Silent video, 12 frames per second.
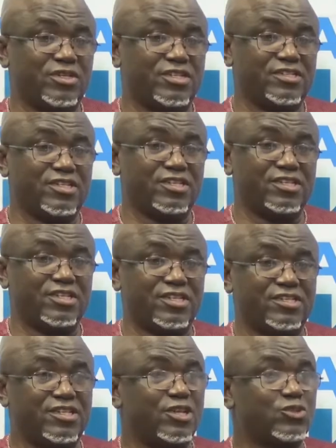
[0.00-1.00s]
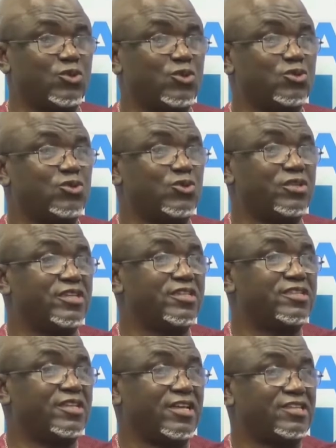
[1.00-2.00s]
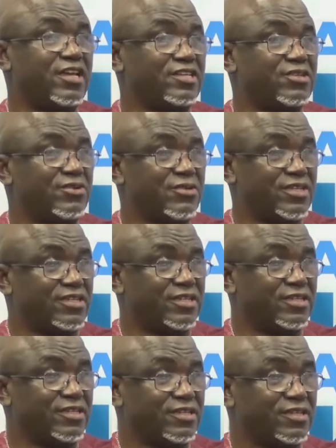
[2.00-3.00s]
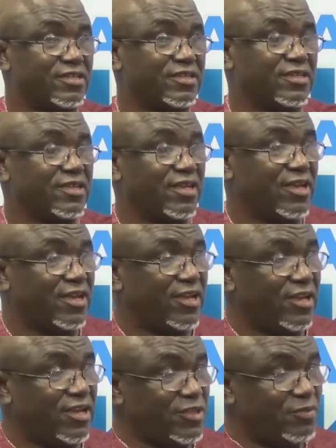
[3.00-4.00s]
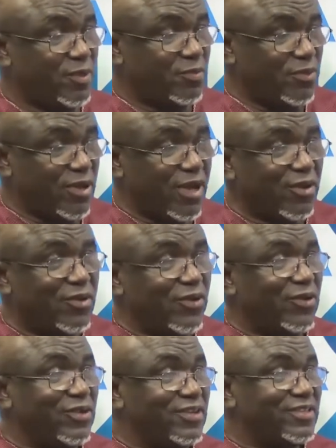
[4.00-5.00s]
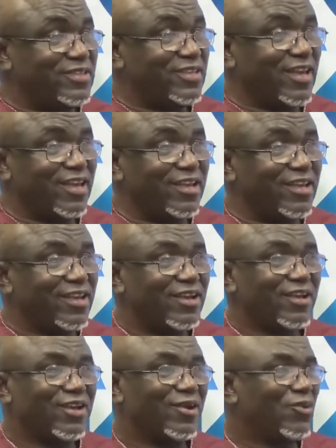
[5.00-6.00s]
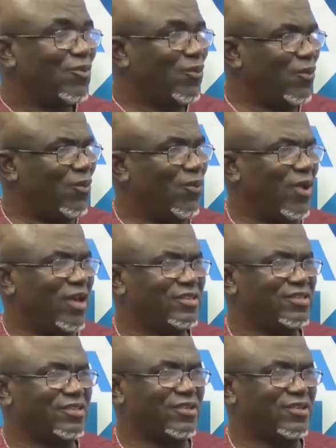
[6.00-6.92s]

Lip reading: decision is, let's go do this in Ashanti region, his people are going to say, what?